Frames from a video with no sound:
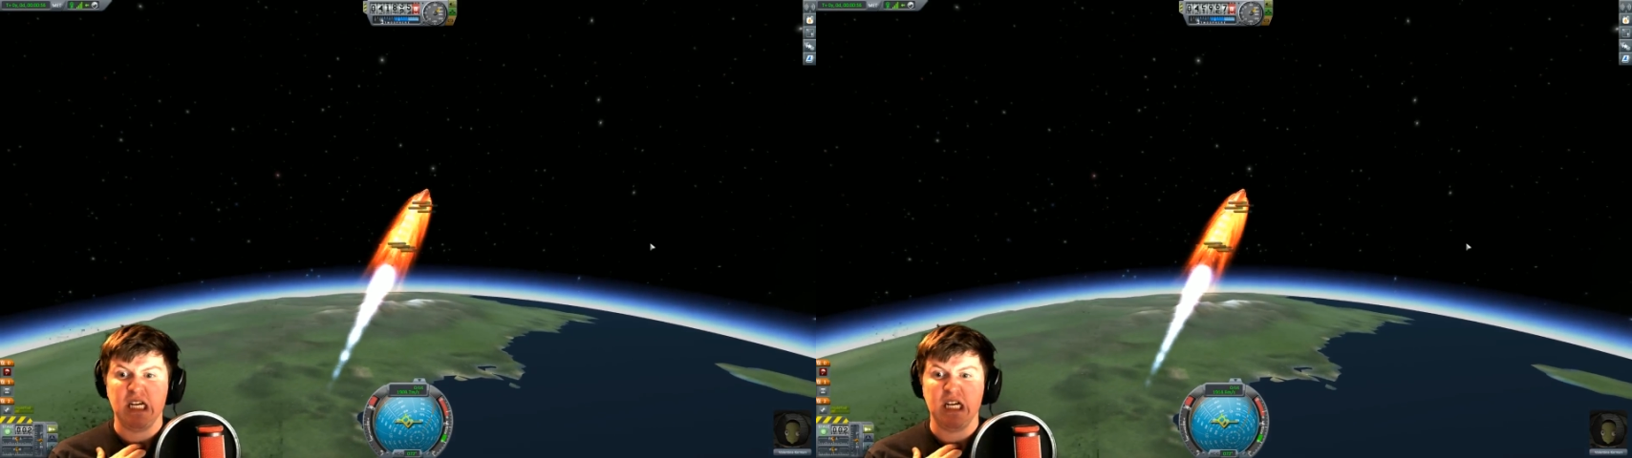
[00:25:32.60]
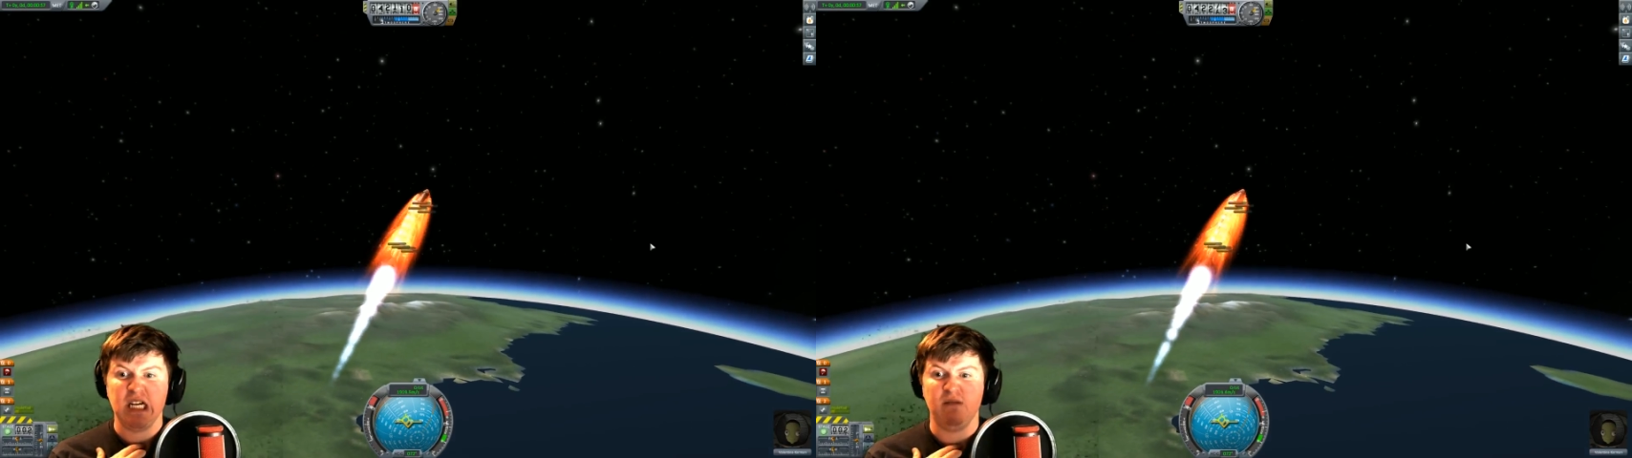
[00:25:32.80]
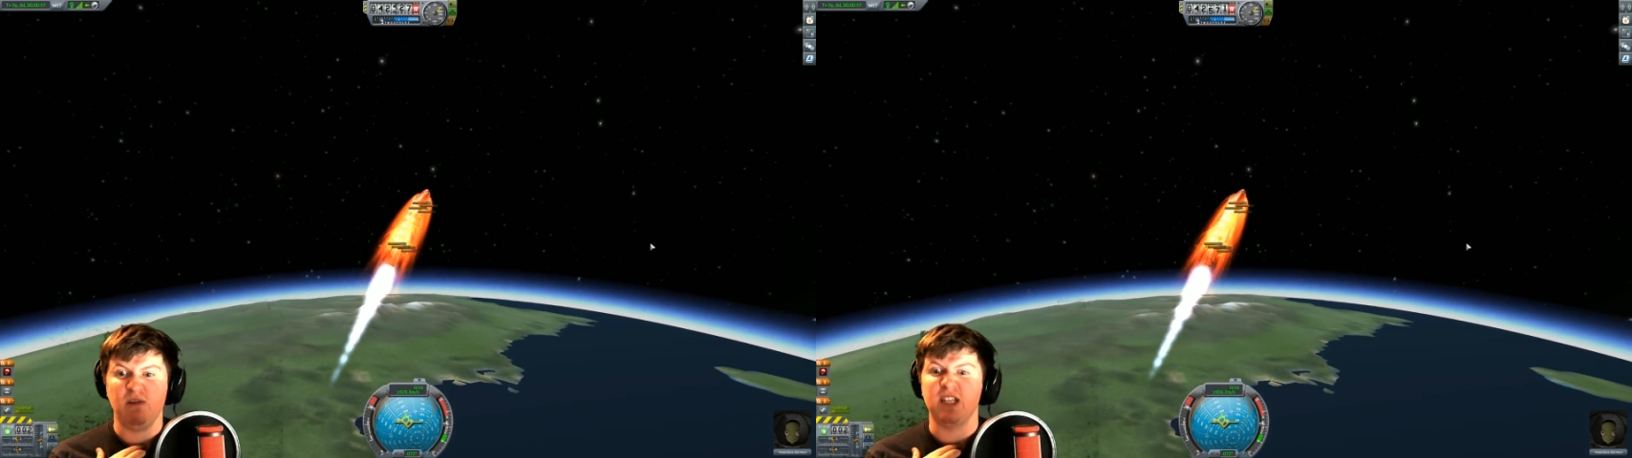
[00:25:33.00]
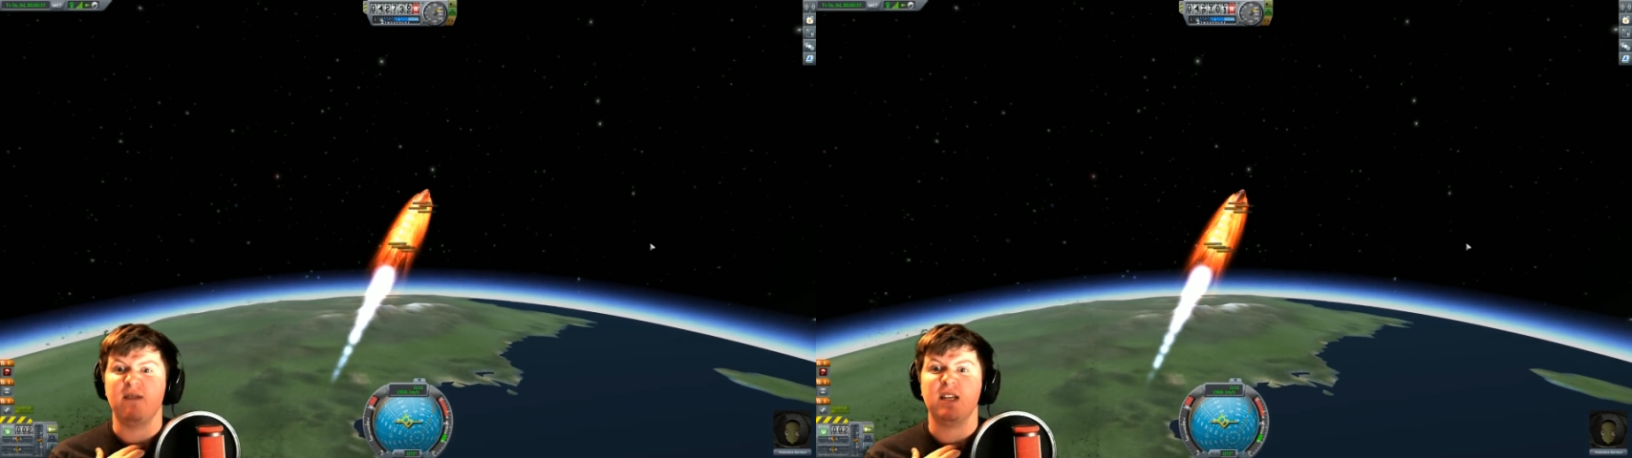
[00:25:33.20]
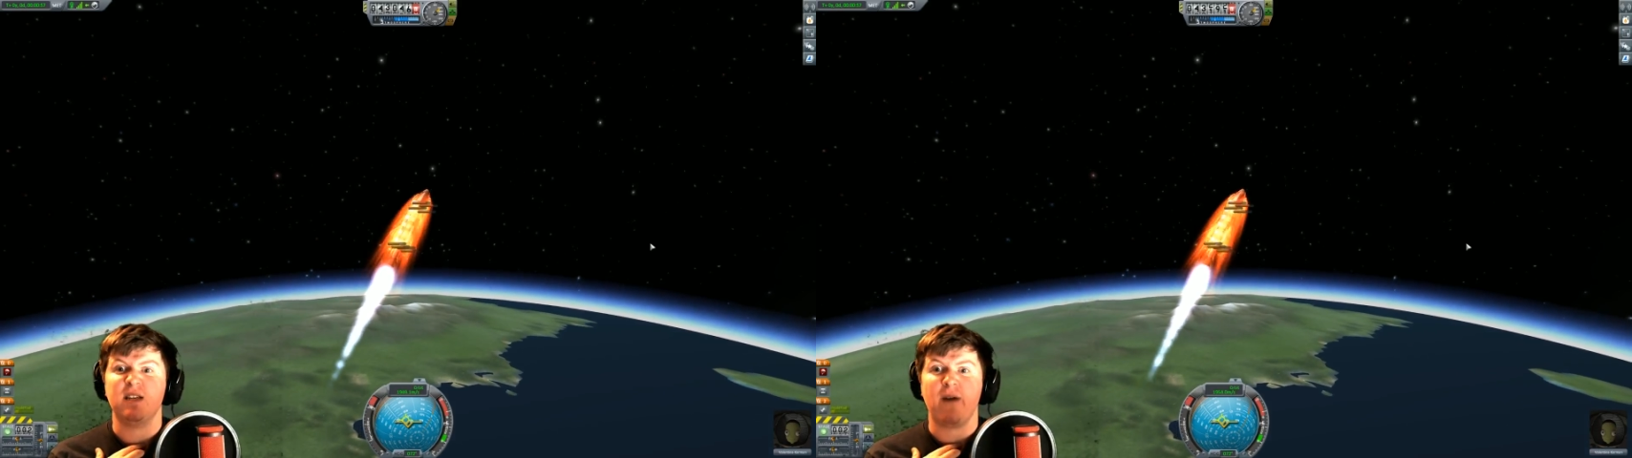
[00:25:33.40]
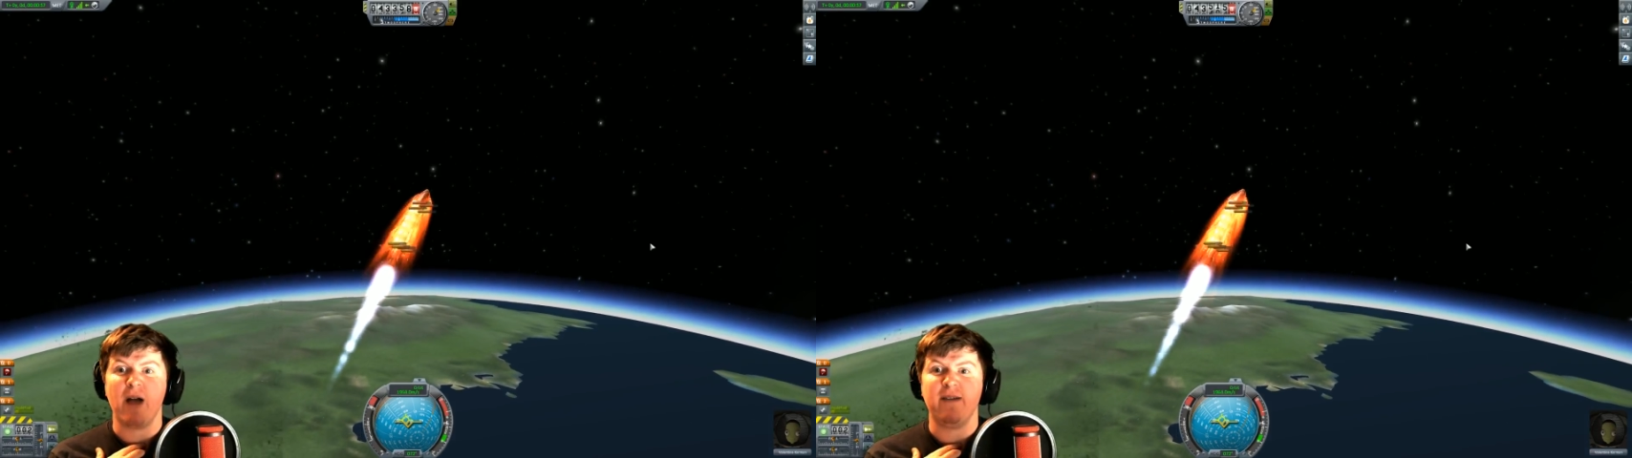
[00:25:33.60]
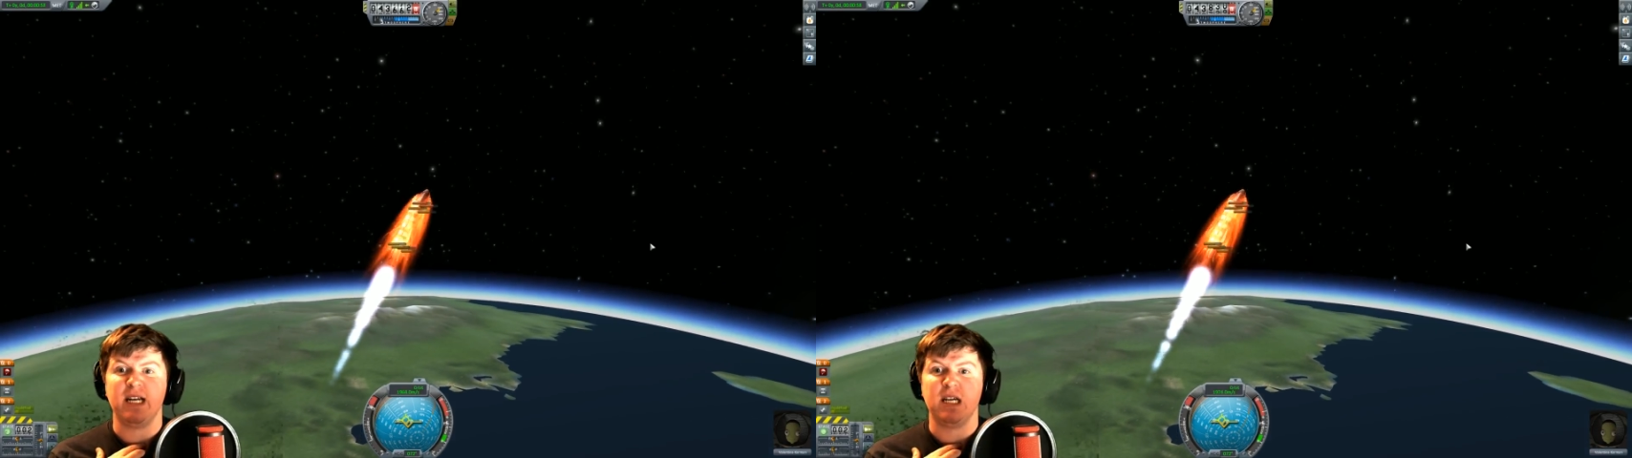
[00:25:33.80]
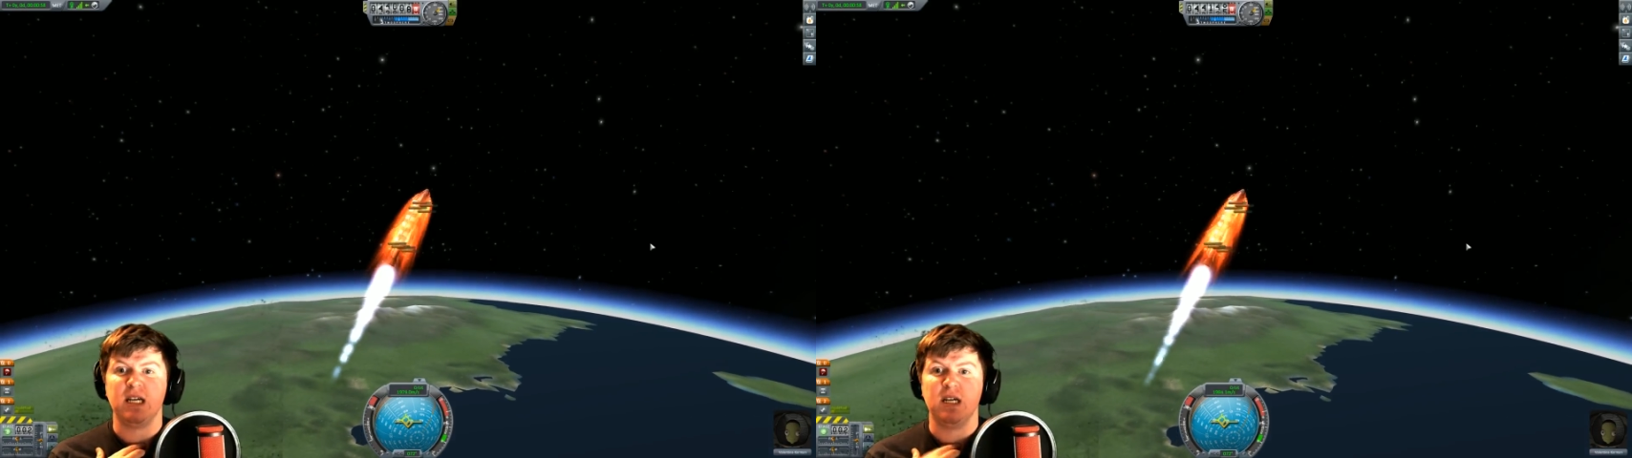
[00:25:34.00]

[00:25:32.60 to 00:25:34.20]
We'll just have to survive it.